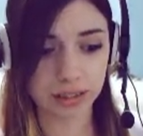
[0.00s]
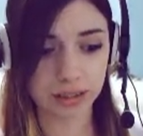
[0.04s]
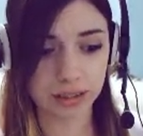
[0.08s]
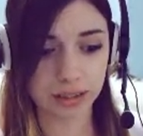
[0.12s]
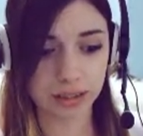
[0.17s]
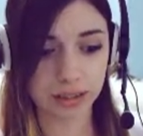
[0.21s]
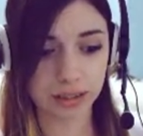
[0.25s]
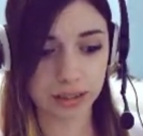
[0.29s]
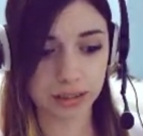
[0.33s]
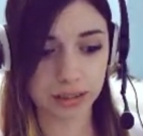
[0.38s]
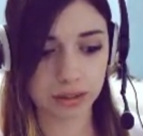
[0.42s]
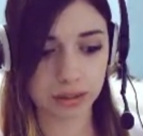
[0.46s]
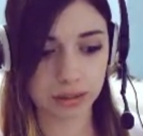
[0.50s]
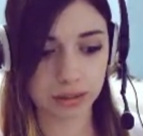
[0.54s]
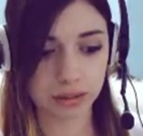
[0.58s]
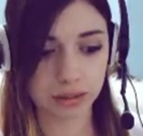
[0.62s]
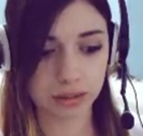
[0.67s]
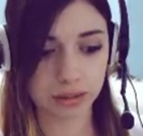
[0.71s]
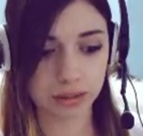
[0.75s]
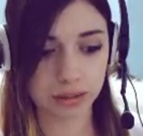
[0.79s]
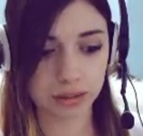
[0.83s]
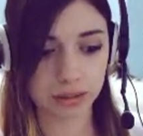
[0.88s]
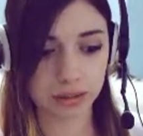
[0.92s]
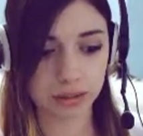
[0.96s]

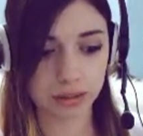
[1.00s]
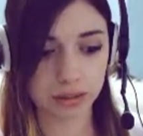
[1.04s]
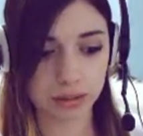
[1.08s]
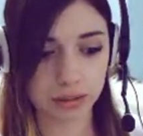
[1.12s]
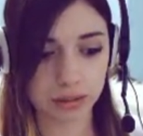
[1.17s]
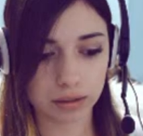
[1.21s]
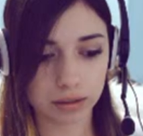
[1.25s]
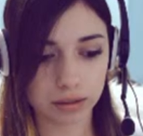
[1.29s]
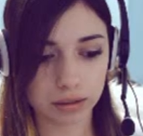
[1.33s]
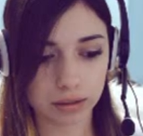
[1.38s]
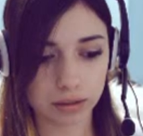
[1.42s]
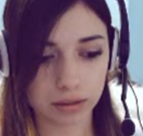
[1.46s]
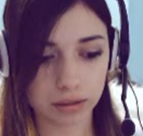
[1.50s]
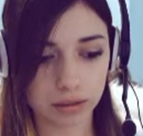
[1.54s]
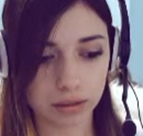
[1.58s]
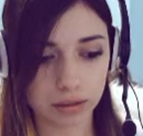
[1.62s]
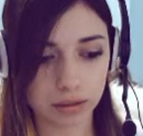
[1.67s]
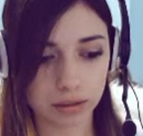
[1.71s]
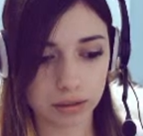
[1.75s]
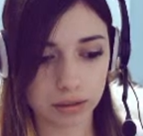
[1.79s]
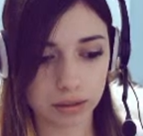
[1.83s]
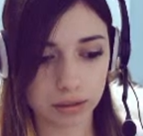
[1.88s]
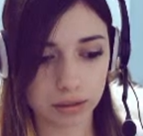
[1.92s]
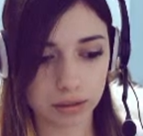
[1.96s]

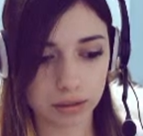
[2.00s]
(no one is talking)